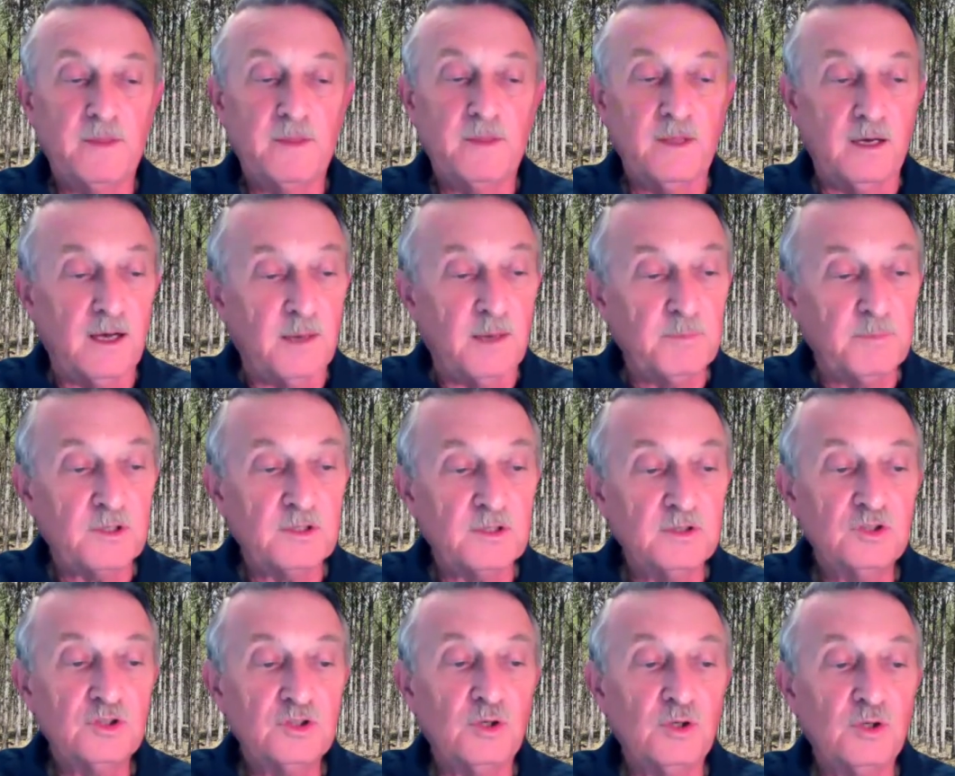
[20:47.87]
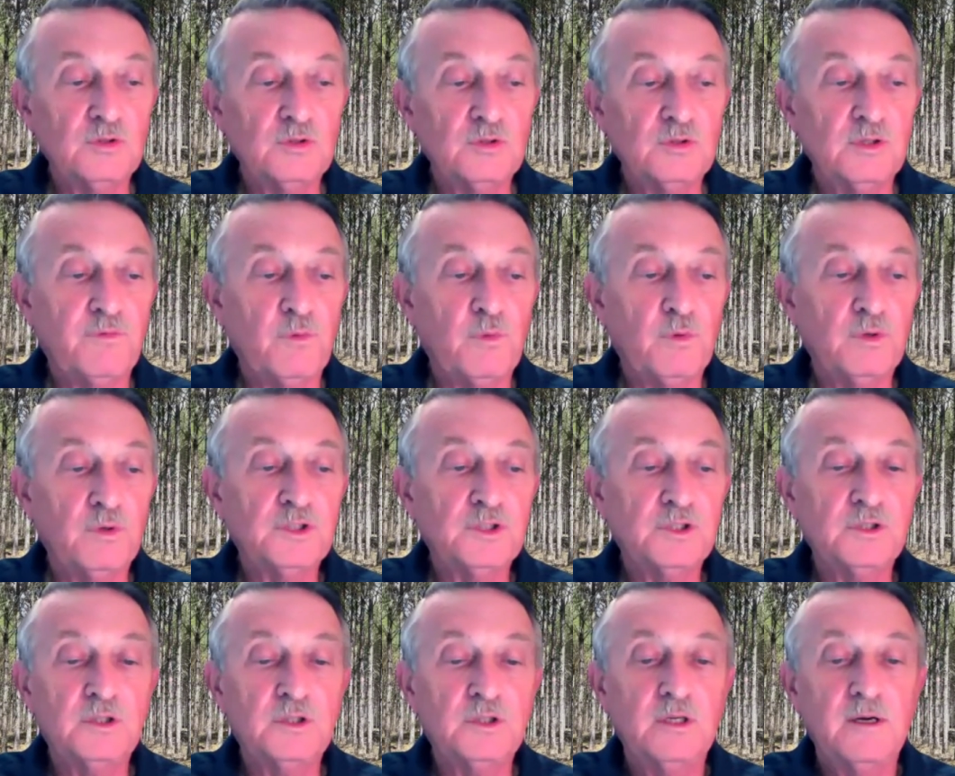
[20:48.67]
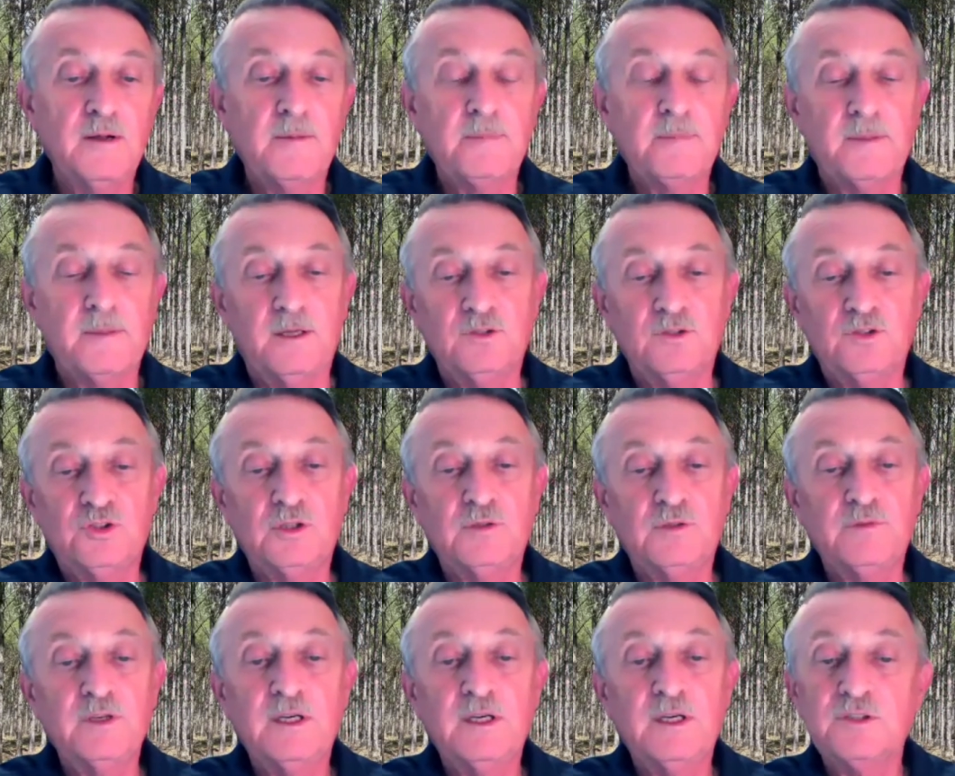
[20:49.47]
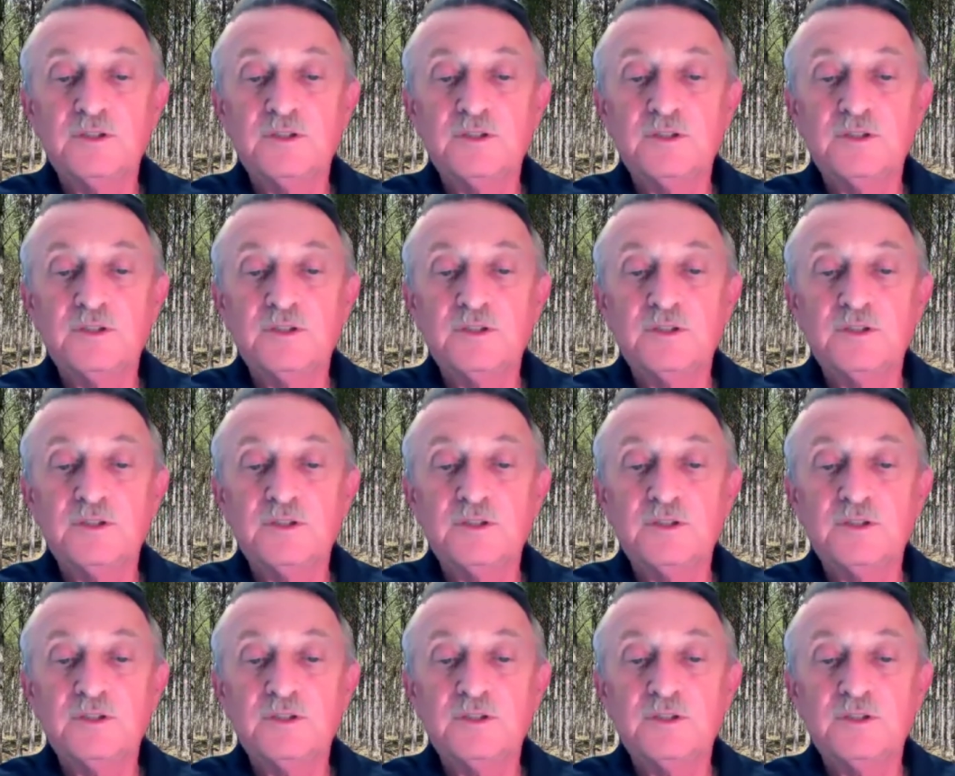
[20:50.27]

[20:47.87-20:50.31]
I'm a consulting forester and serving